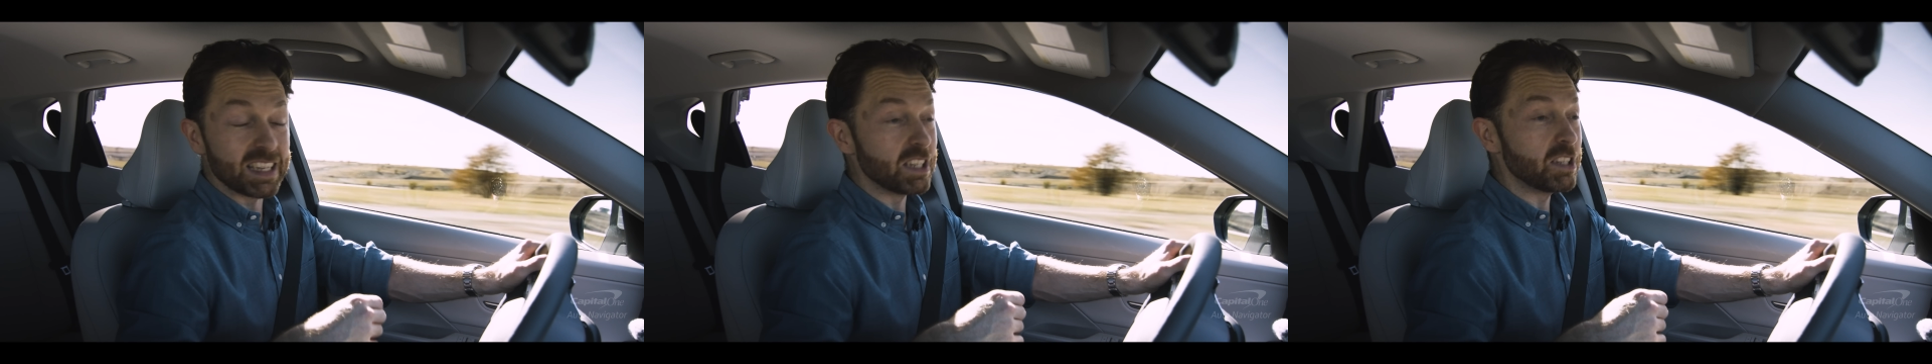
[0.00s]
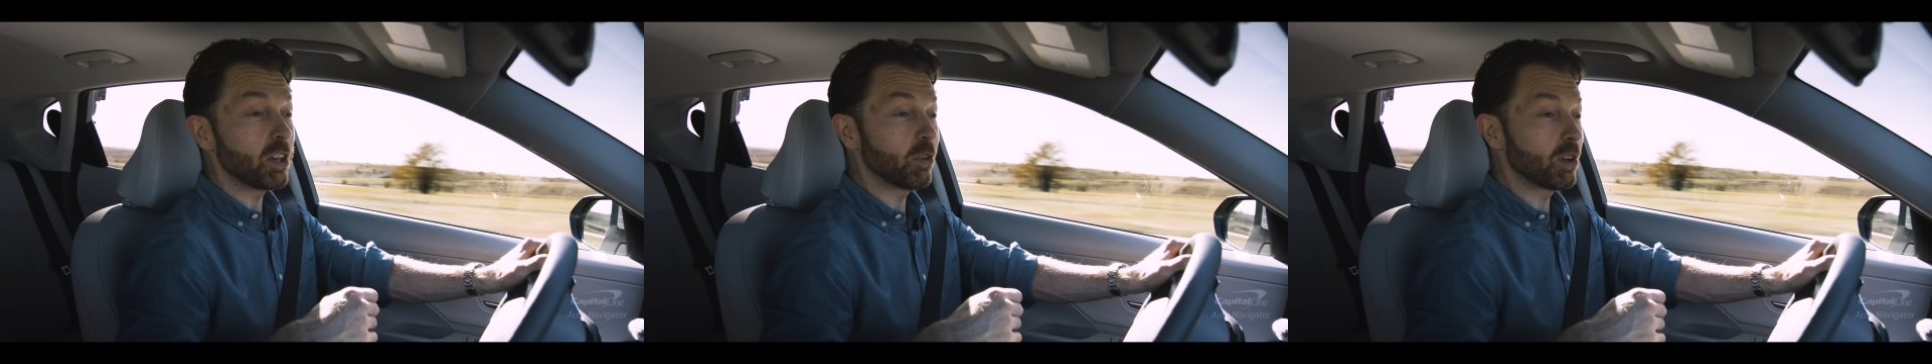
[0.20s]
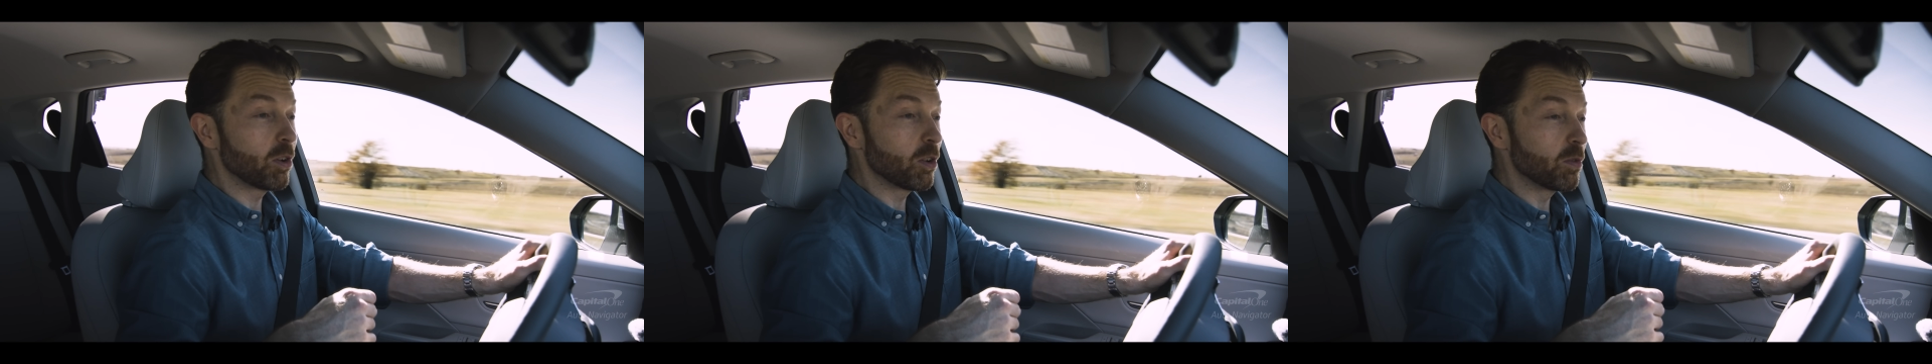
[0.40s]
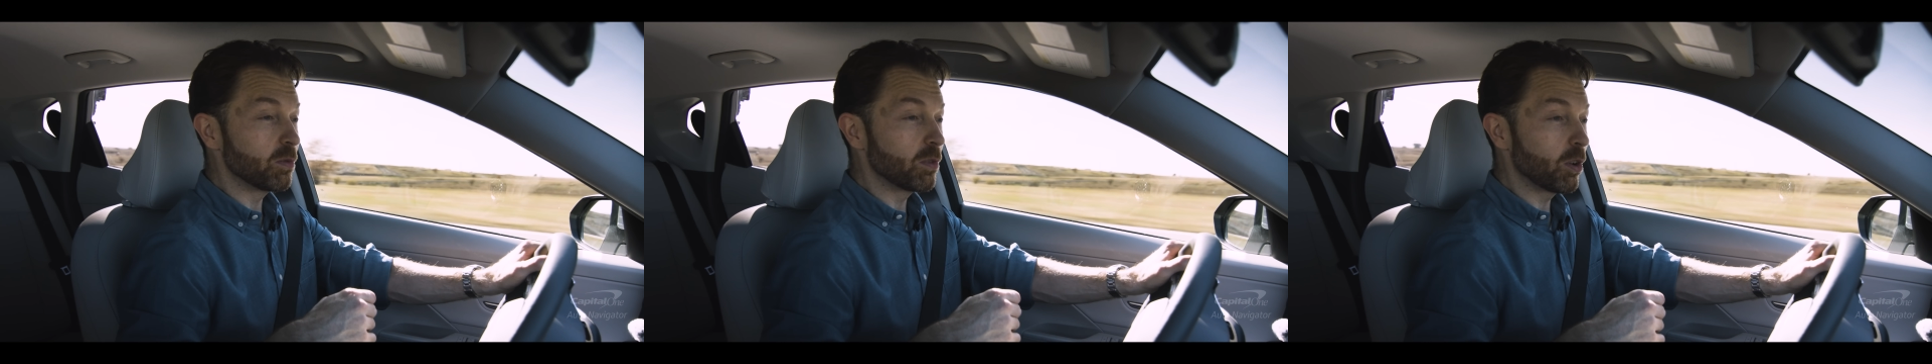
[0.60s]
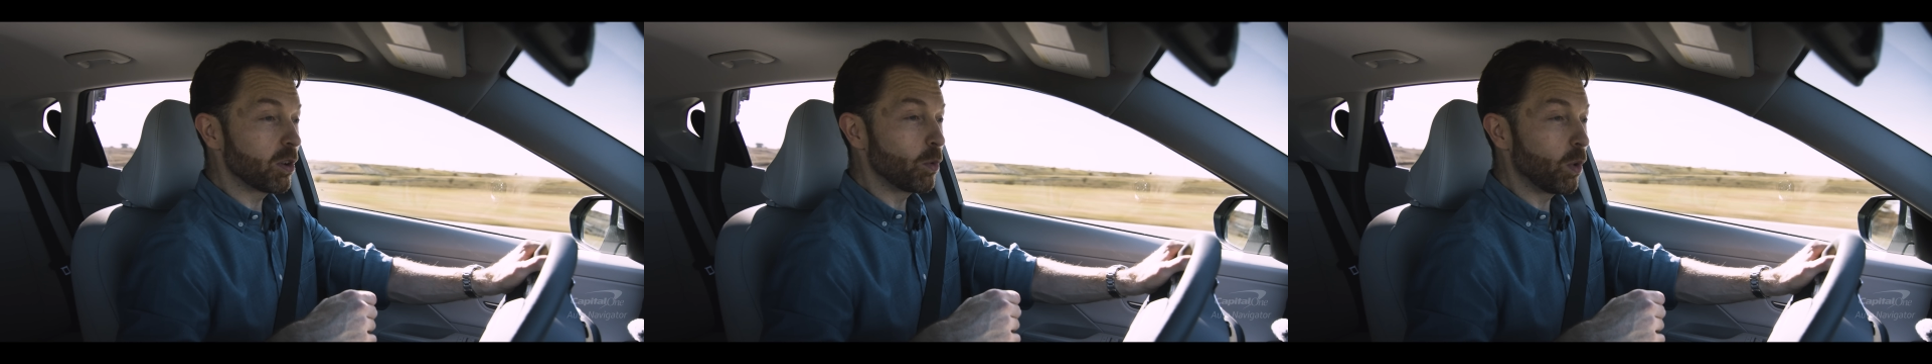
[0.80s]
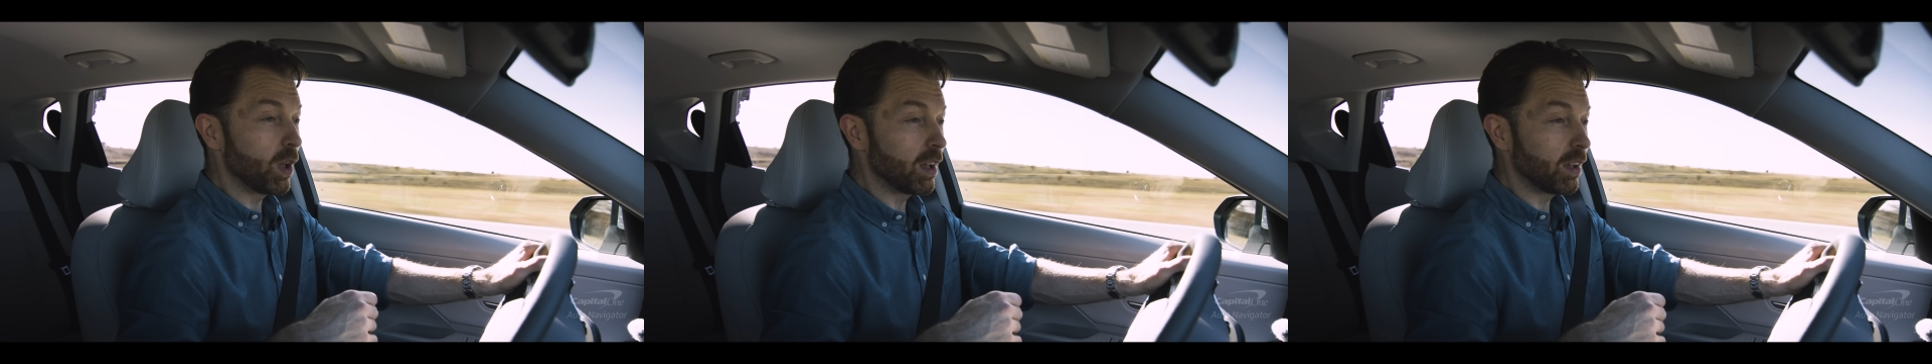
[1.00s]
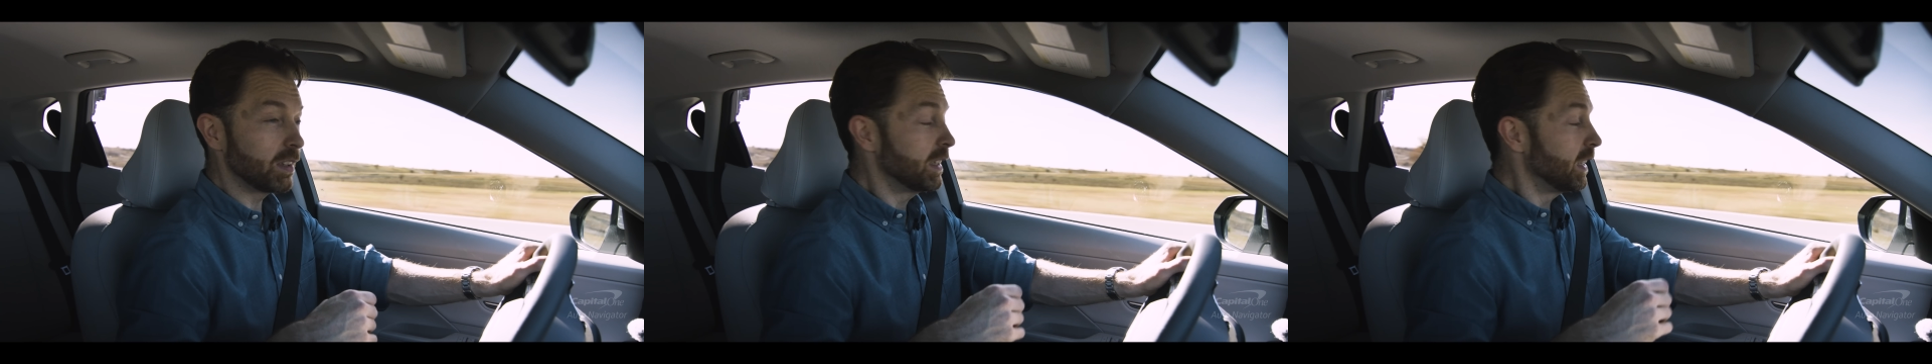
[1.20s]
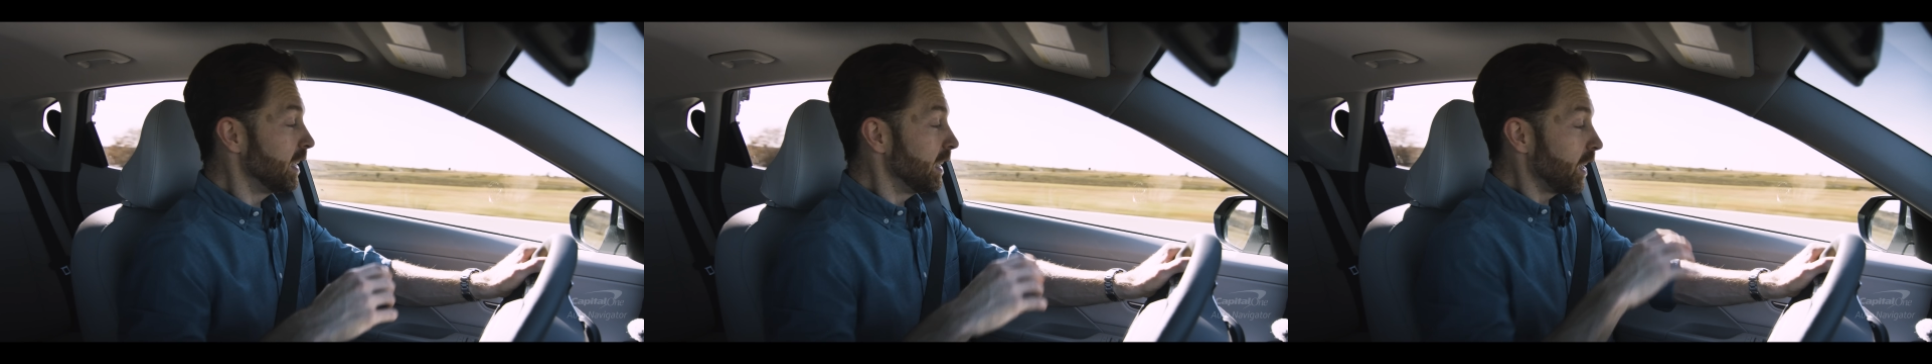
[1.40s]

interior very well.